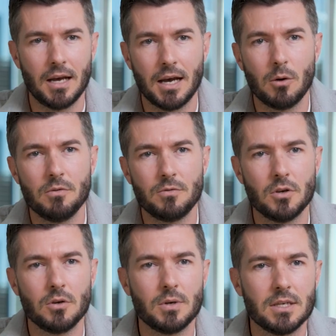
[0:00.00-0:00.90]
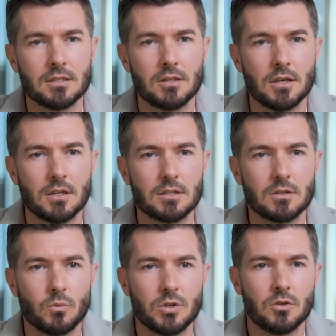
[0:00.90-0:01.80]
Our view is
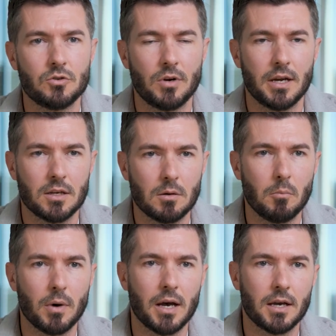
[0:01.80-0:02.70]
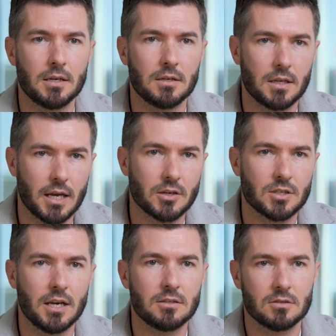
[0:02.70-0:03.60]
that we should try and combine
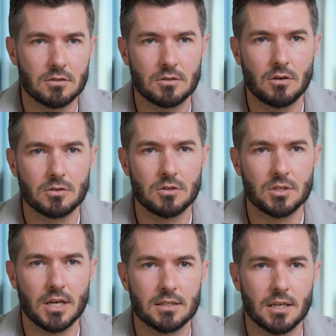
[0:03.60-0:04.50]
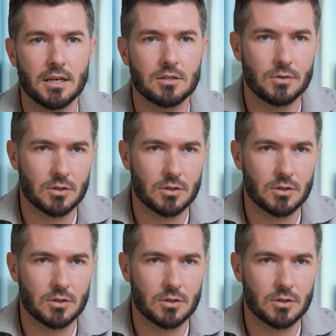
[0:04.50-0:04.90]
cash ISAs and stocks and shares ISA